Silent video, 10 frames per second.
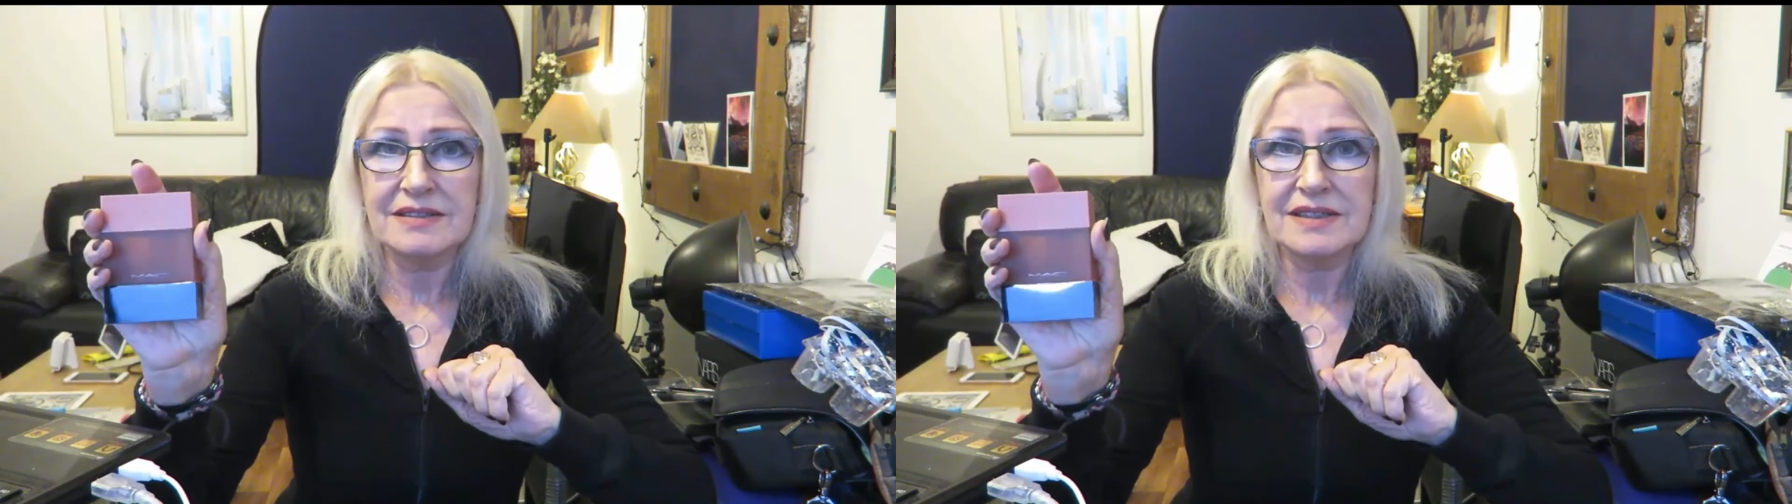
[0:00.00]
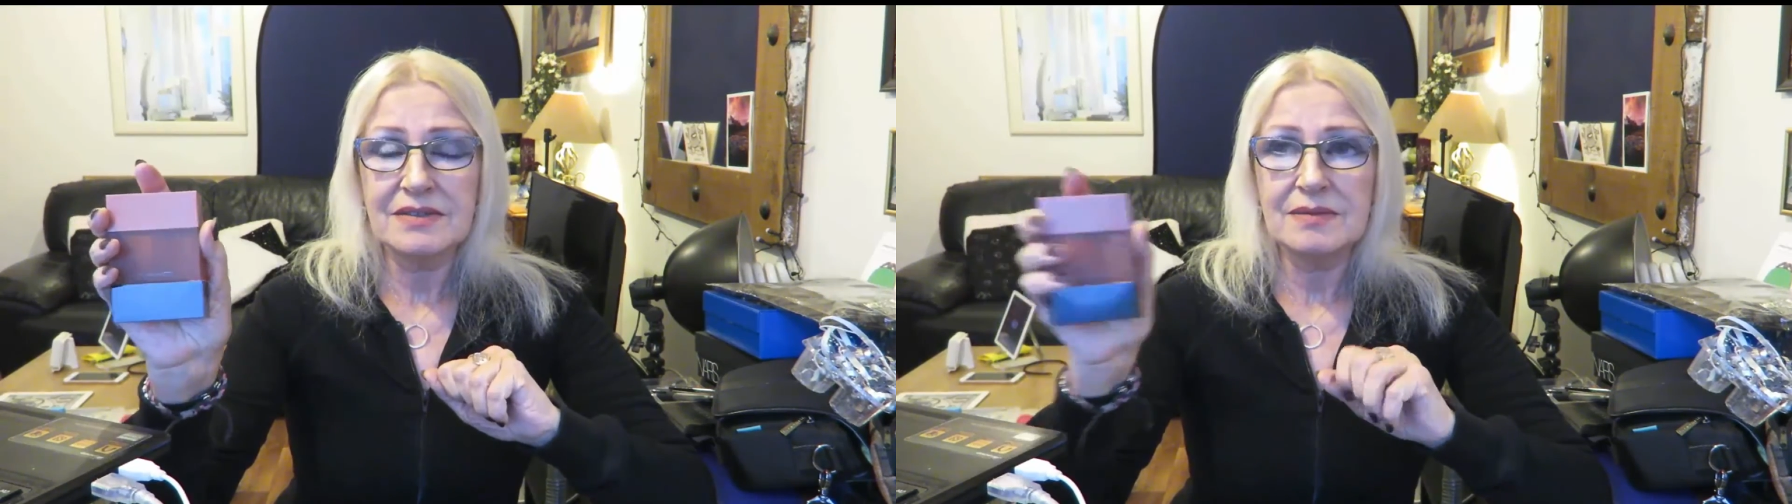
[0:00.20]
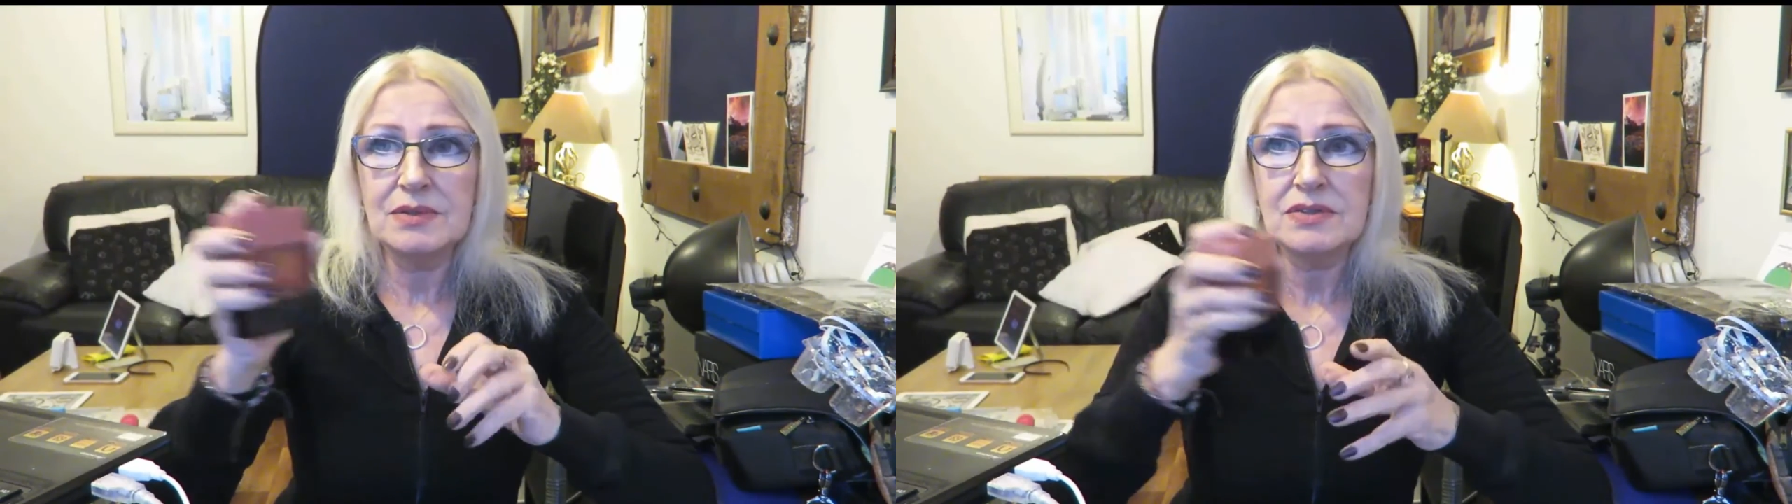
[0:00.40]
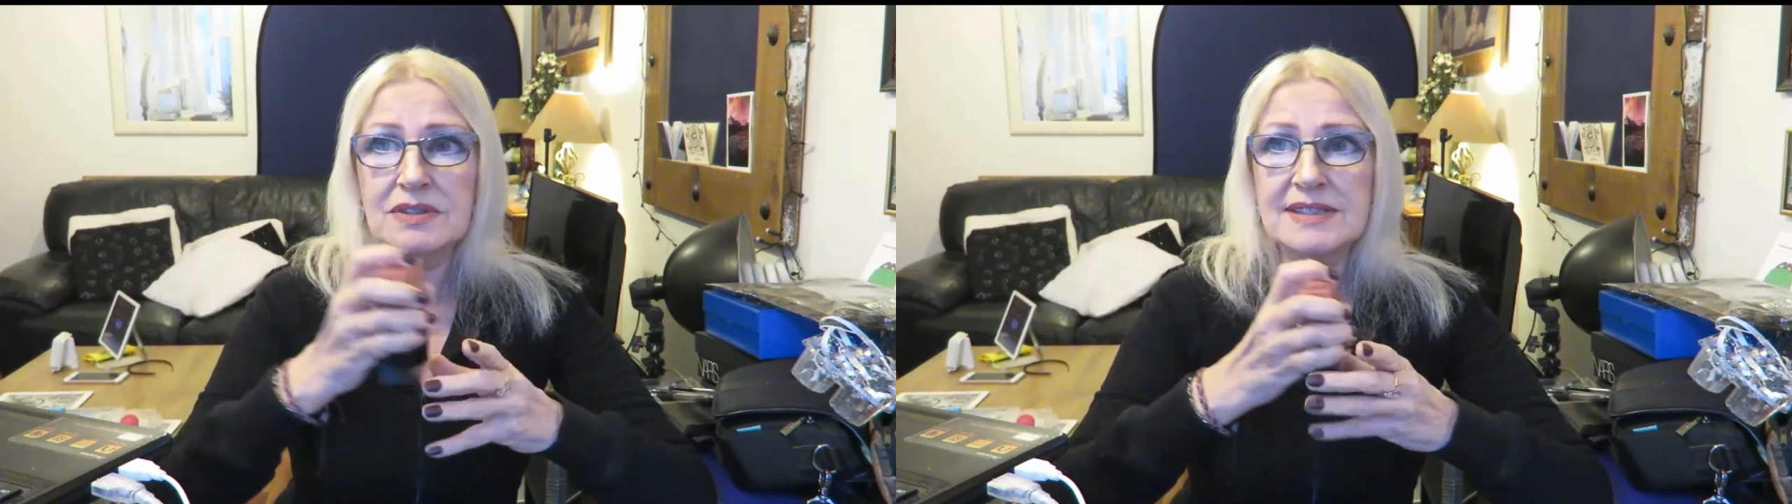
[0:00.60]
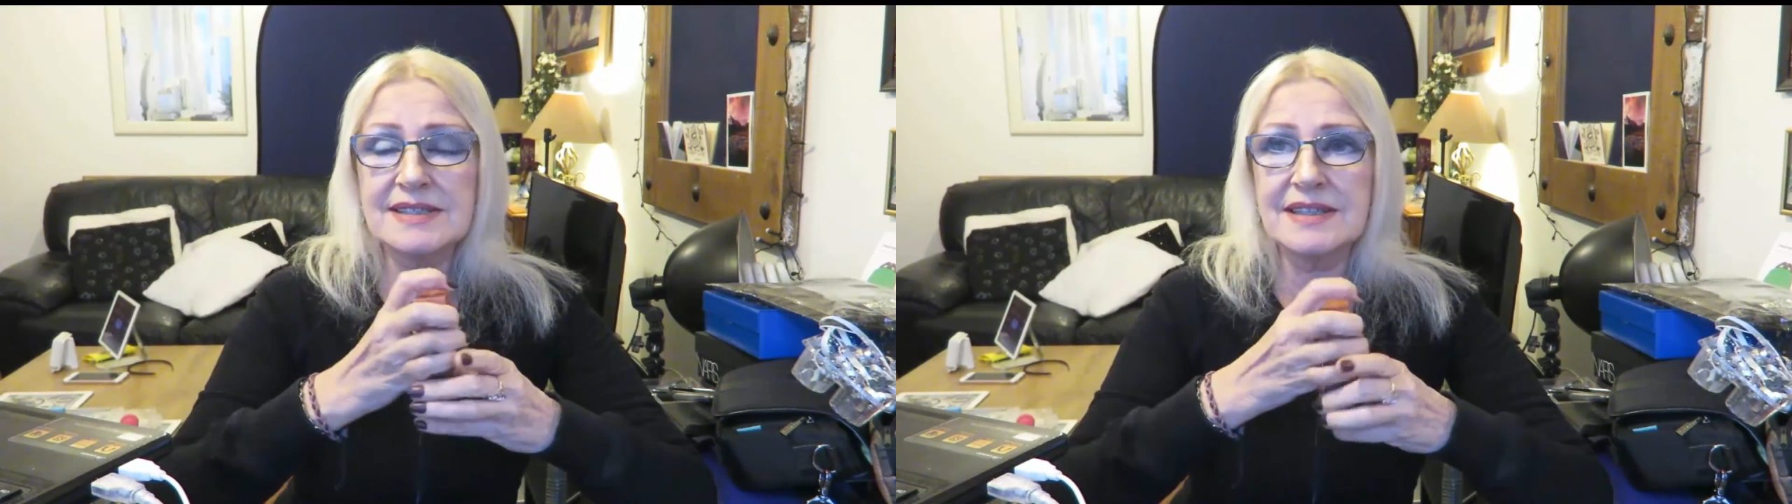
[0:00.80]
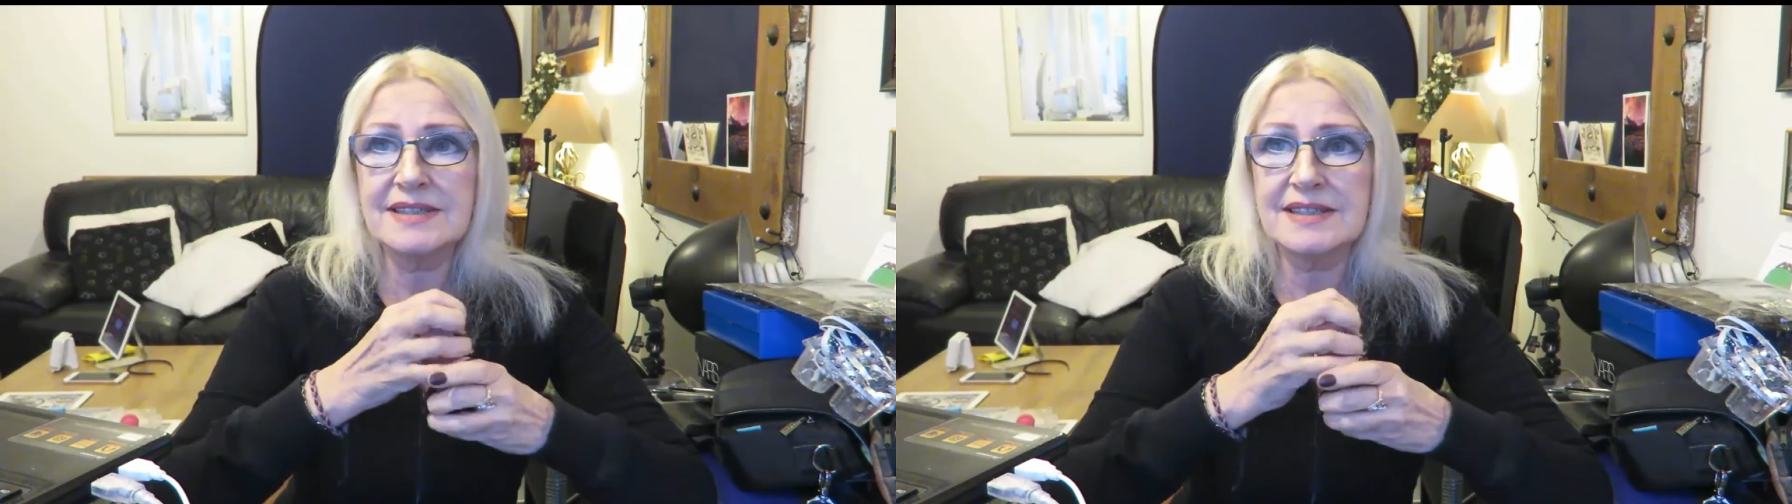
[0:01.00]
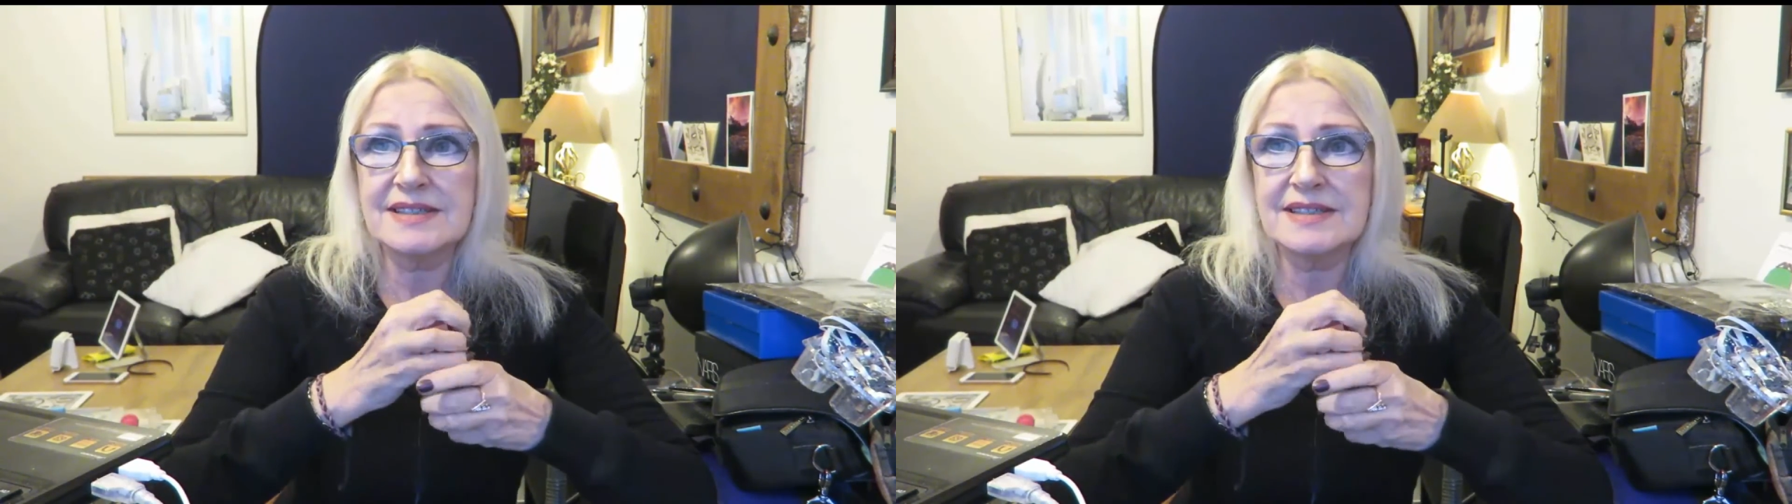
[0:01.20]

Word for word: So I'm not going to slate